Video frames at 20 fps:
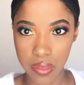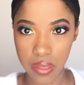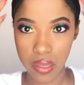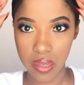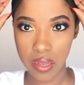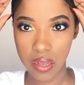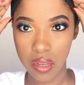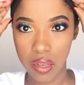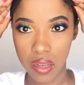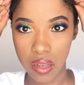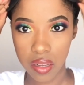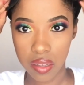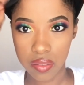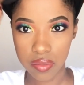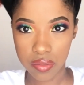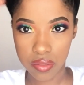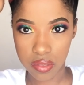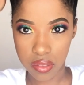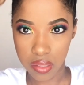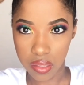And then your
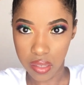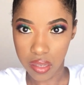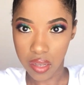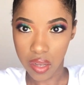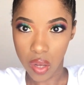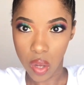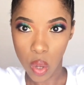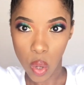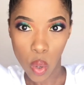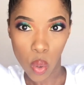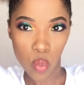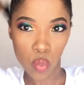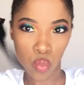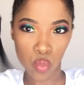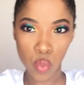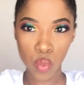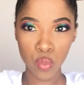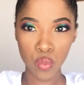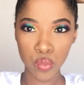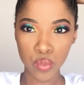girl has to take off her
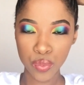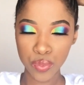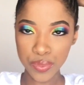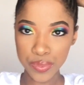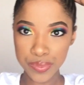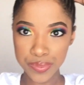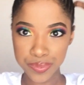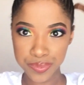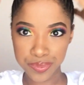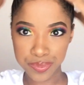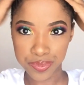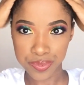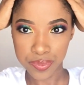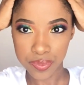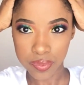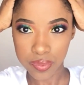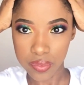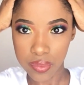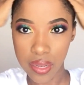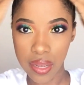hairband,
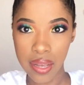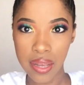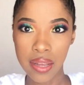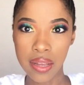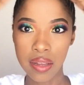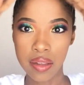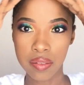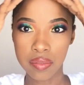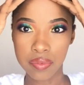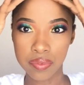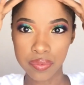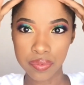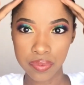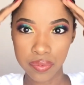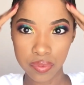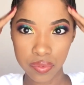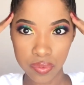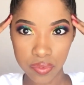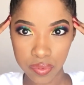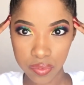do her edges,
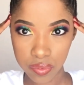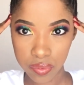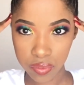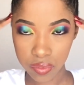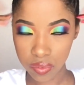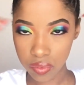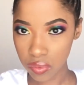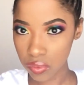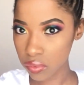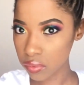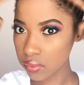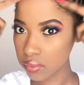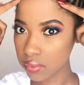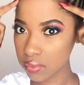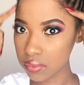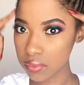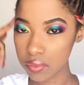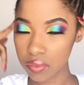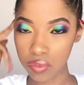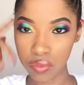change her clothes, and
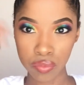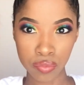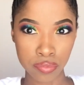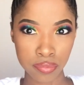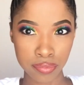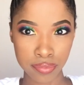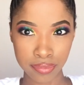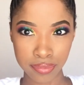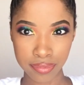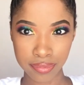I'll be right back.